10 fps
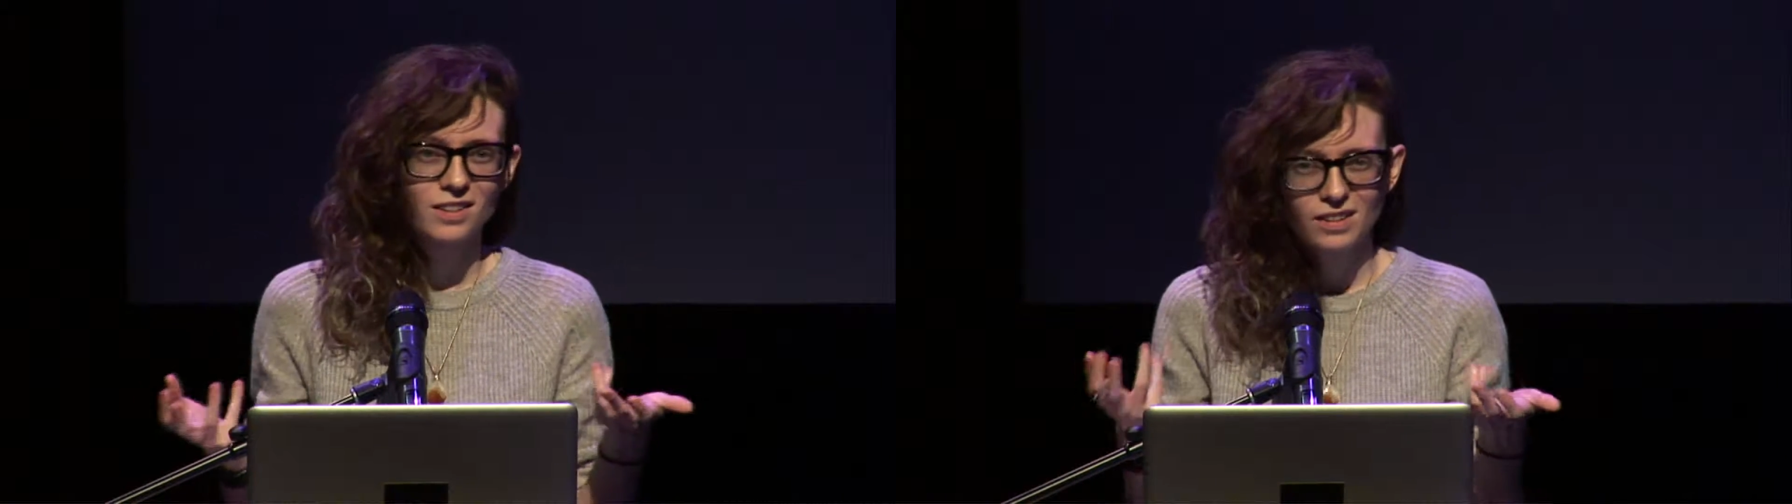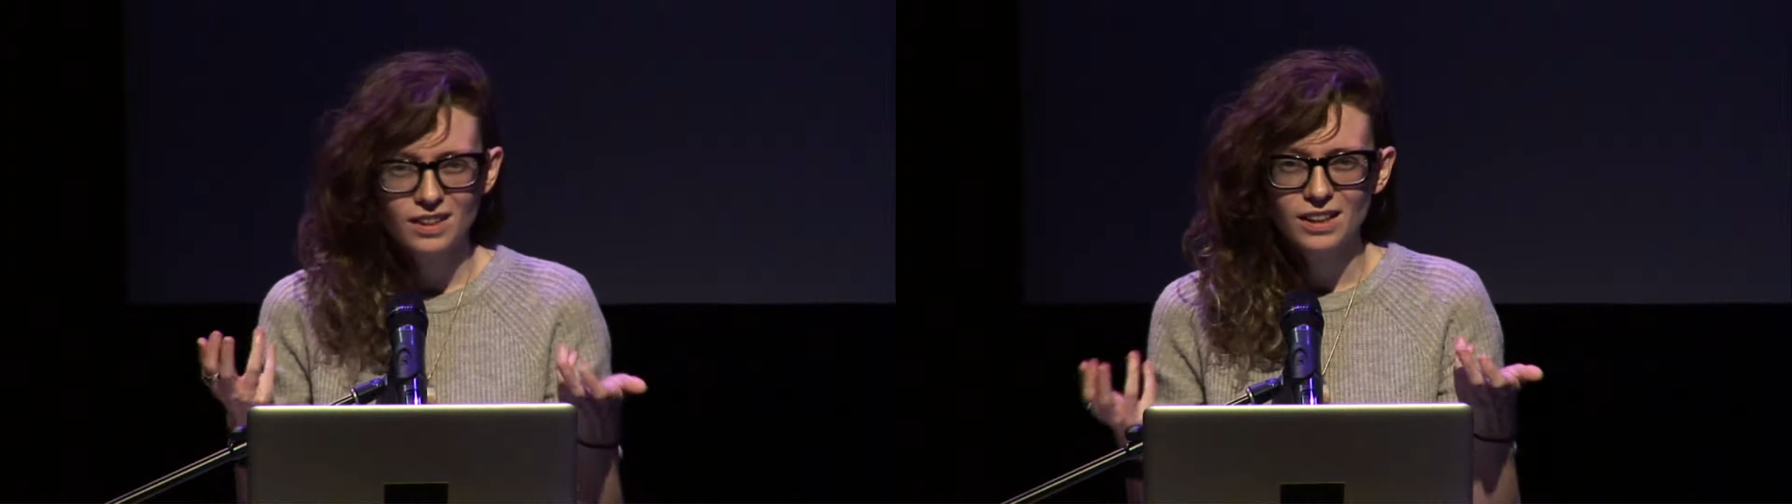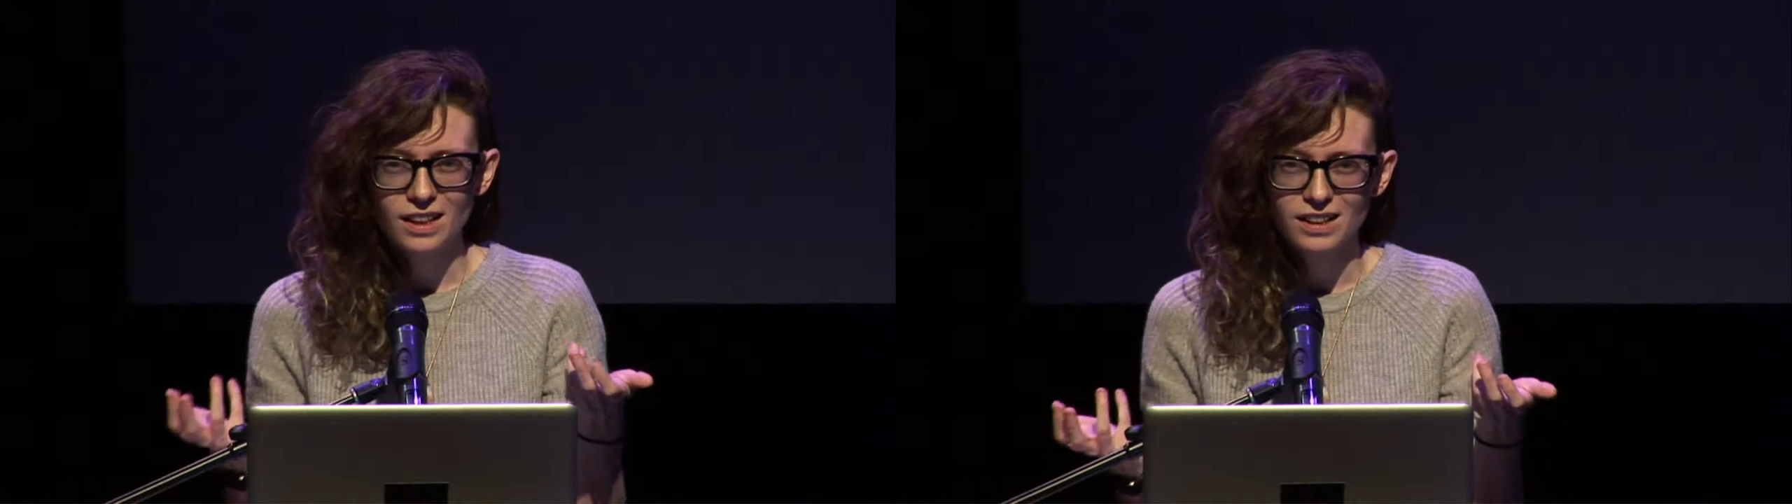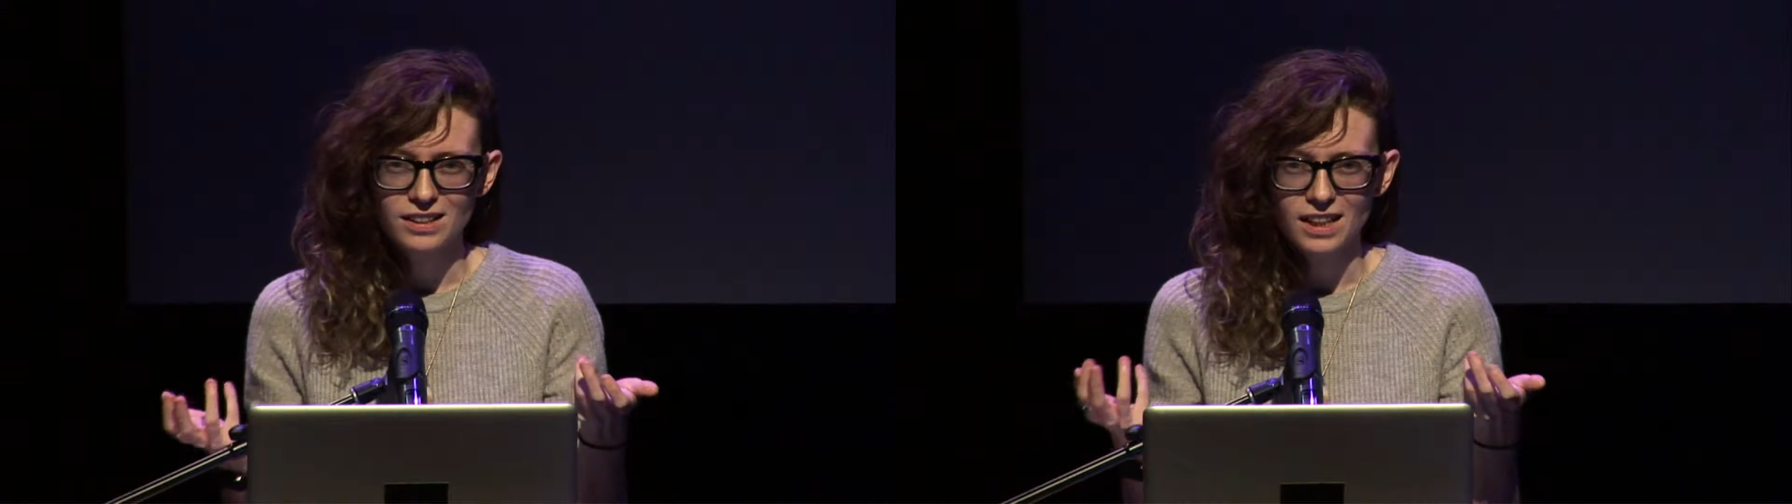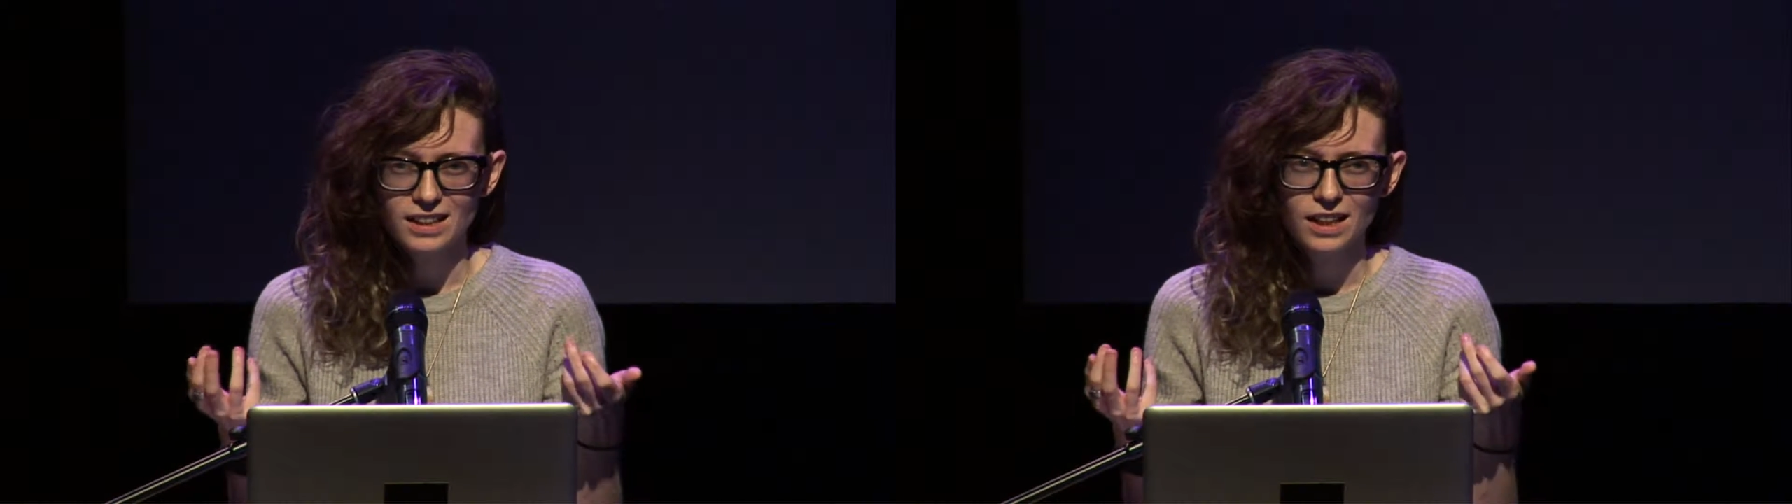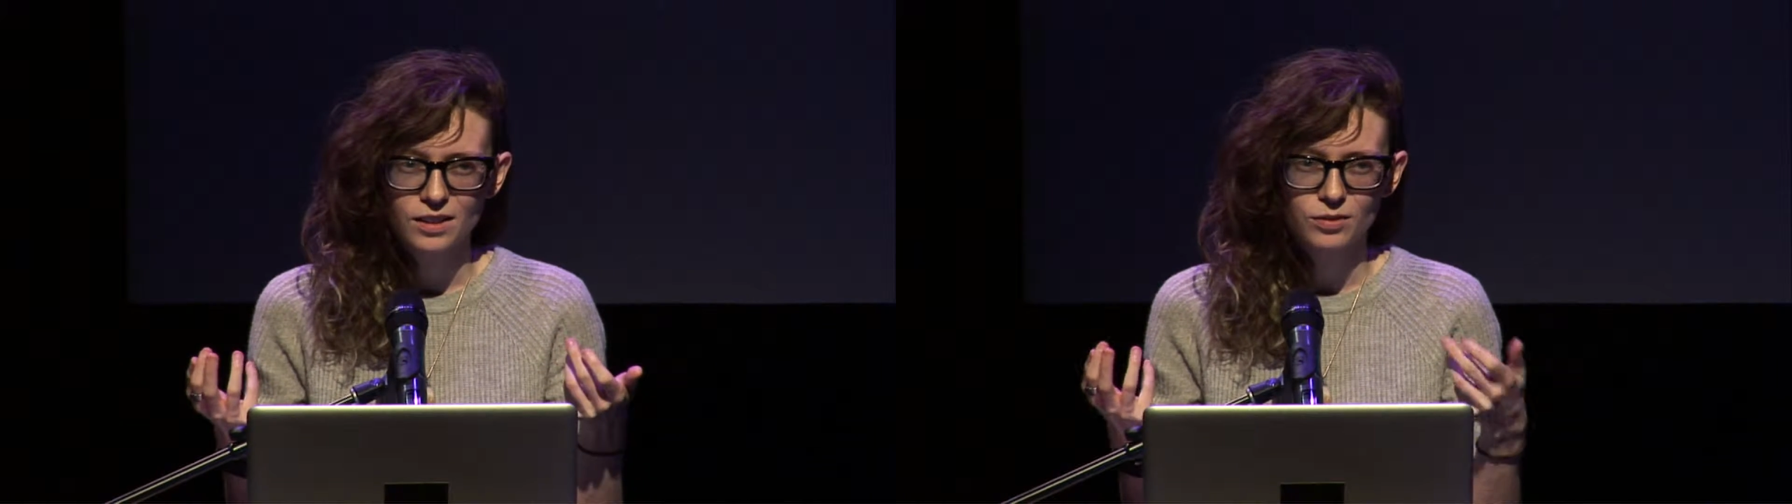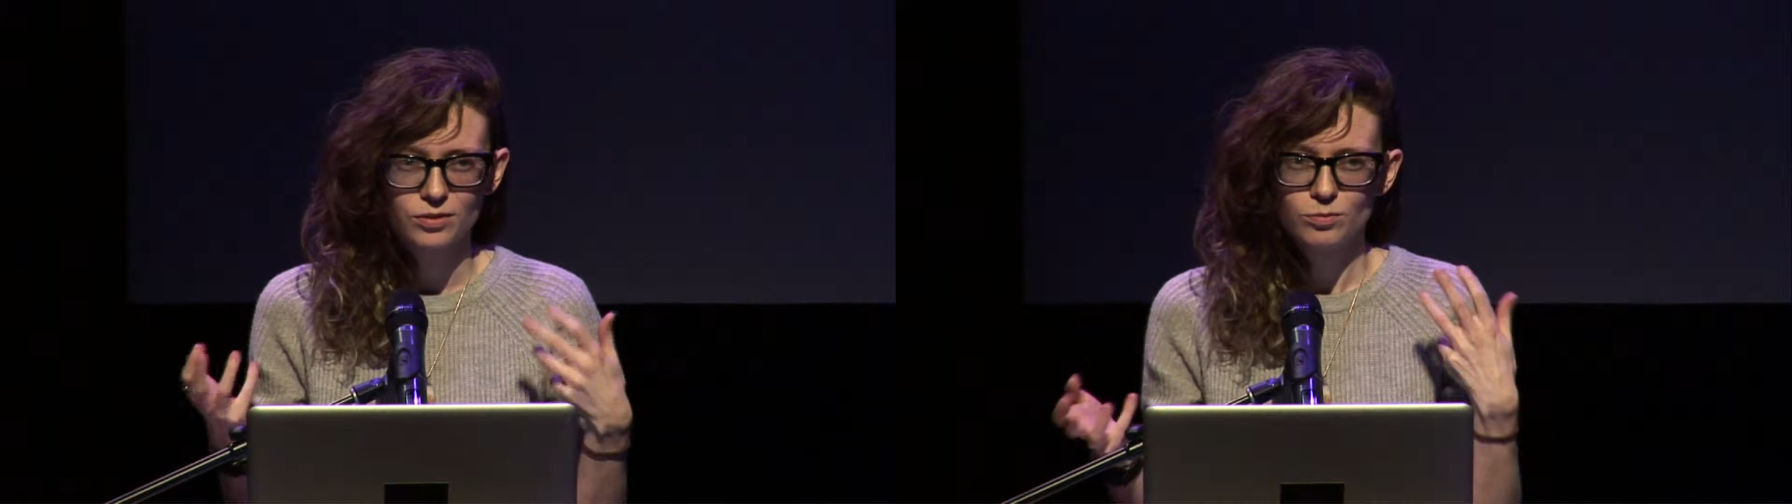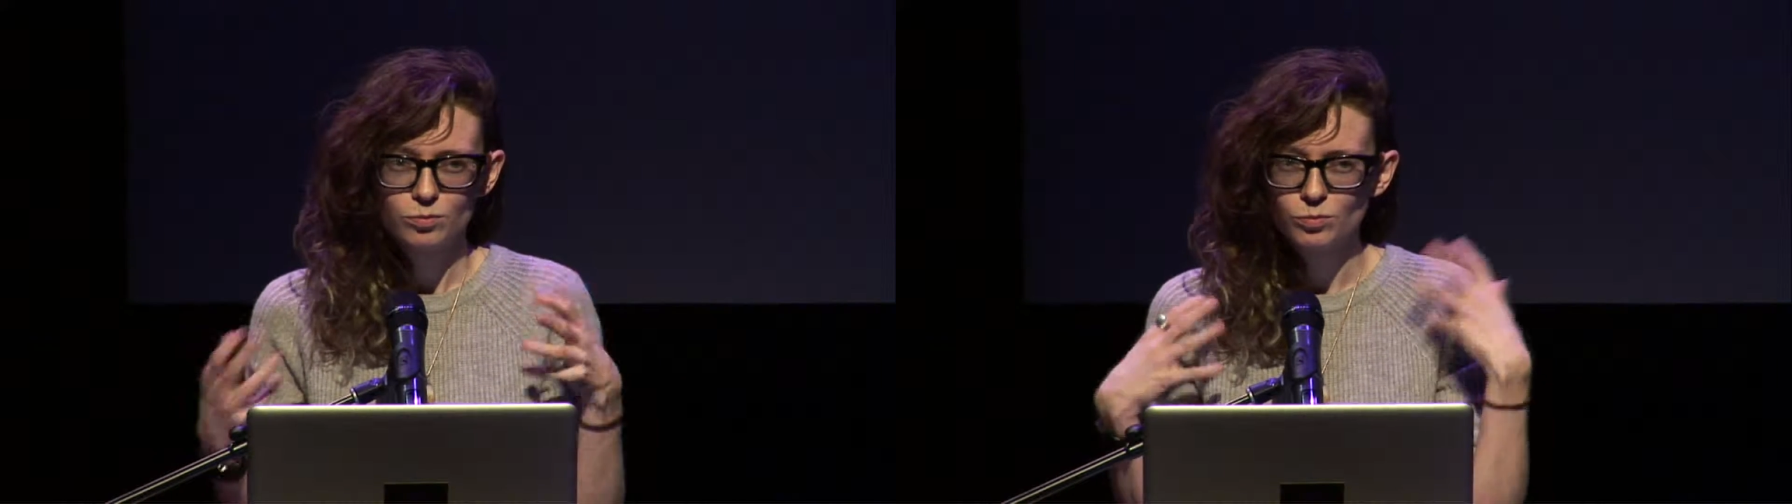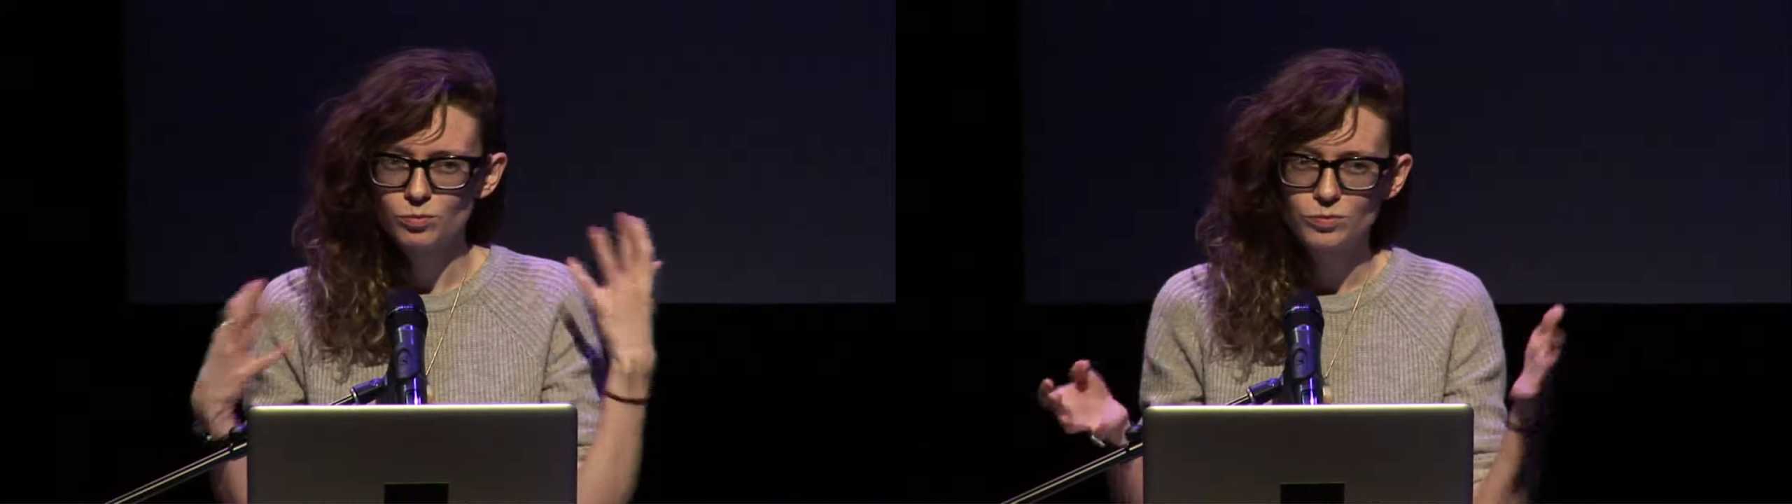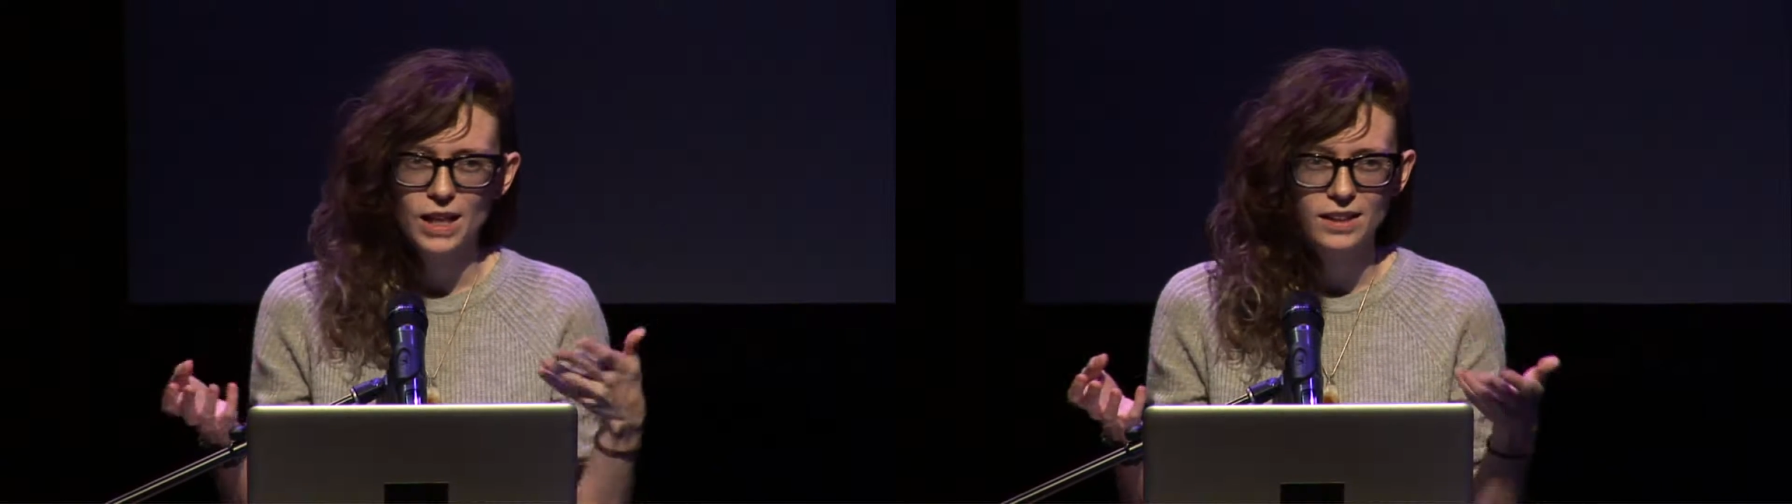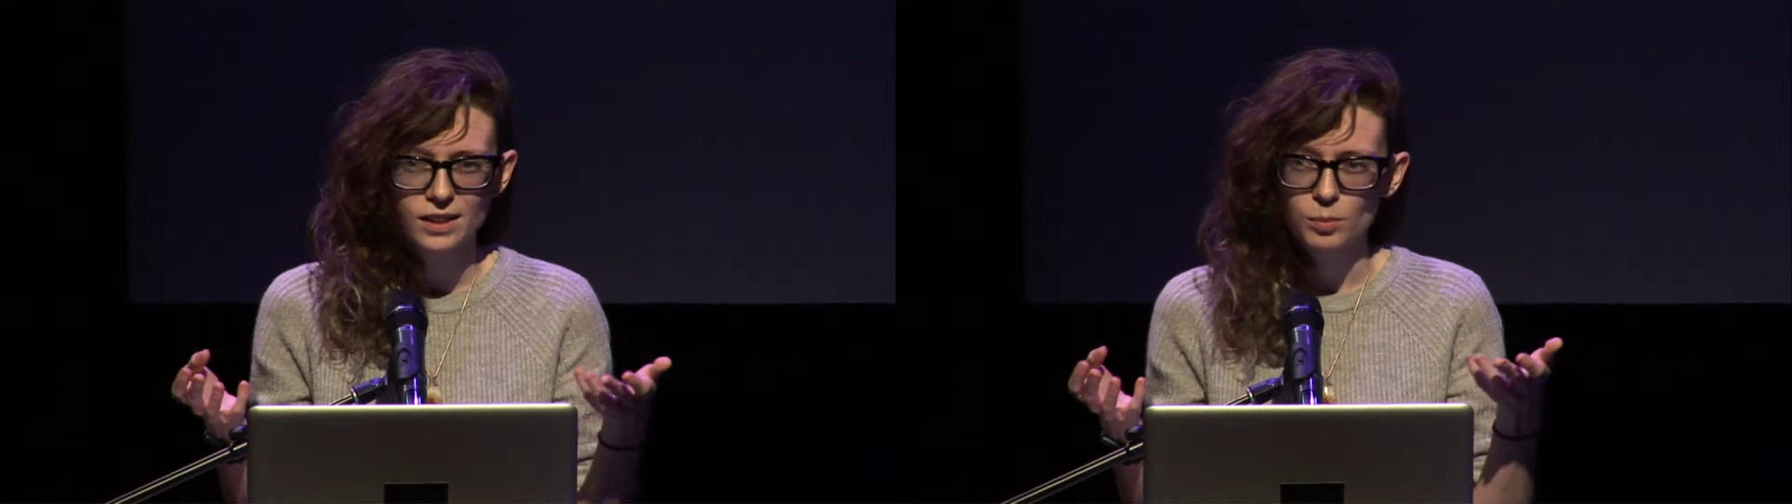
that I, I kind of ended